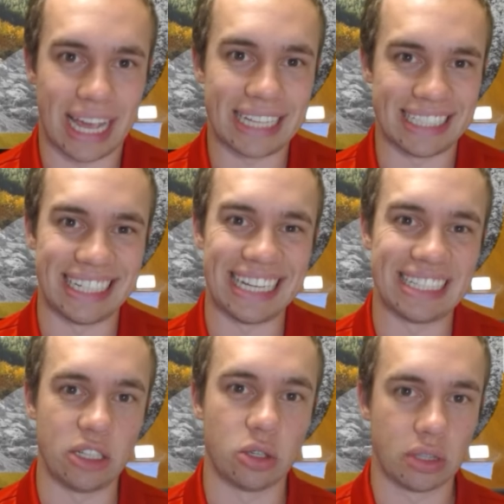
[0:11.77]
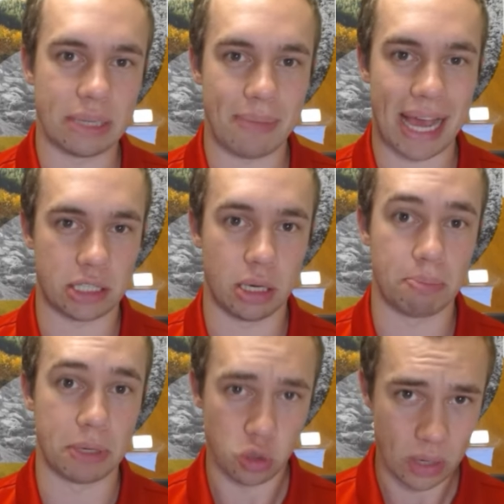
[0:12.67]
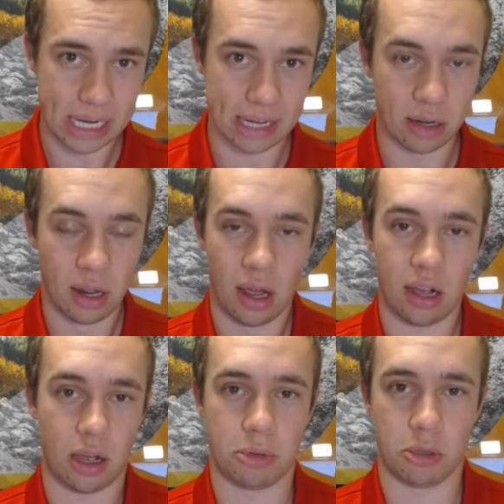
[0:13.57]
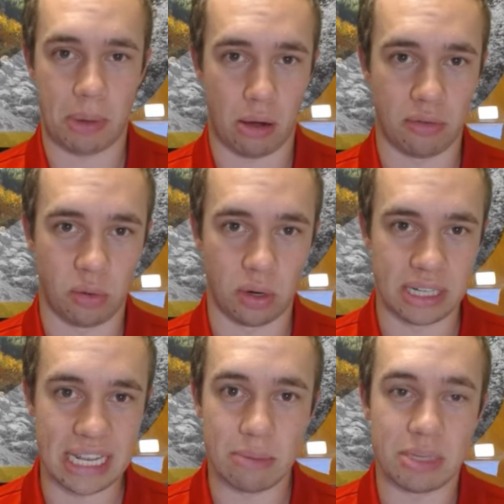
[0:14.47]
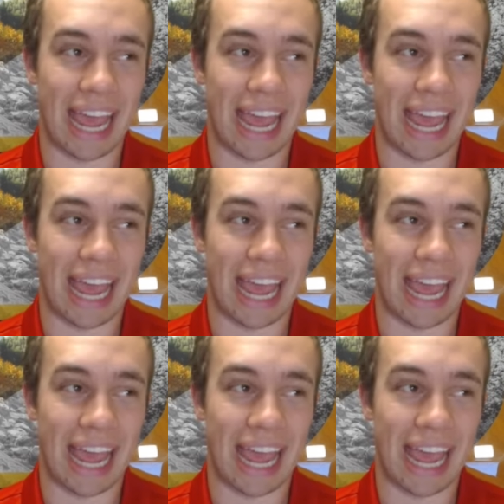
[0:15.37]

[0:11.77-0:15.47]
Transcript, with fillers: as in it's the only matchup between a couple of Power 4 teams,